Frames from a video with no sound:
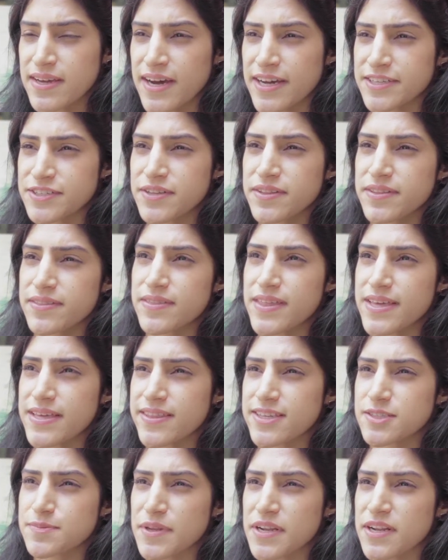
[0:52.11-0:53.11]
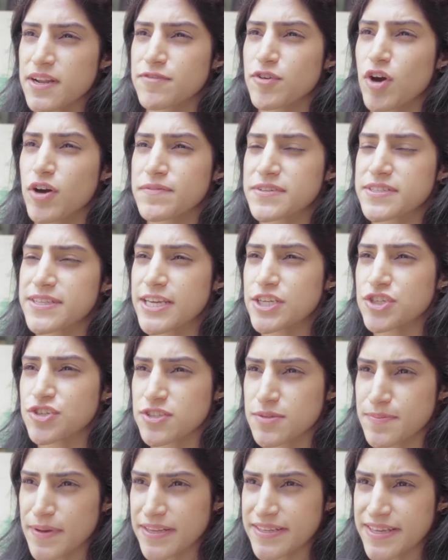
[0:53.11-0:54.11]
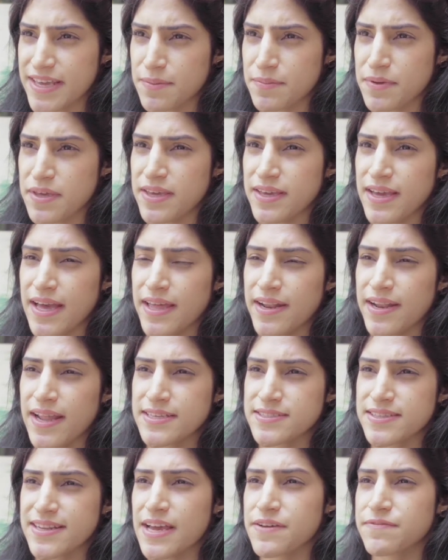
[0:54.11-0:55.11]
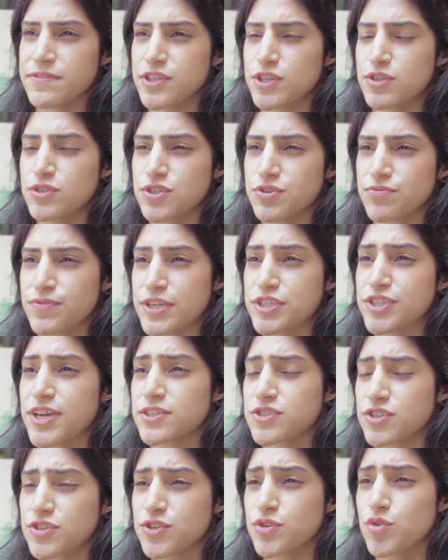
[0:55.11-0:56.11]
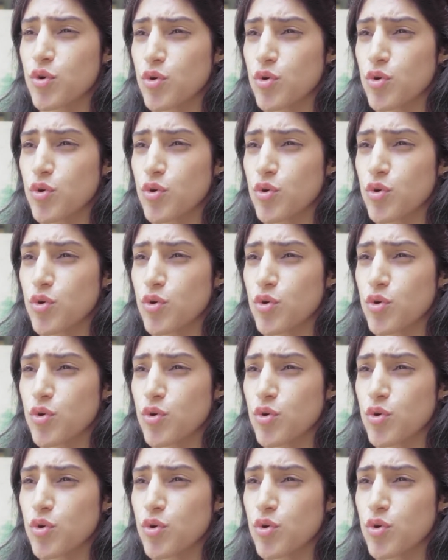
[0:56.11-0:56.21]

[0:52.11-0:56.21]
I don't think there's been enough conversations about gaming and as an avenue to reach out to new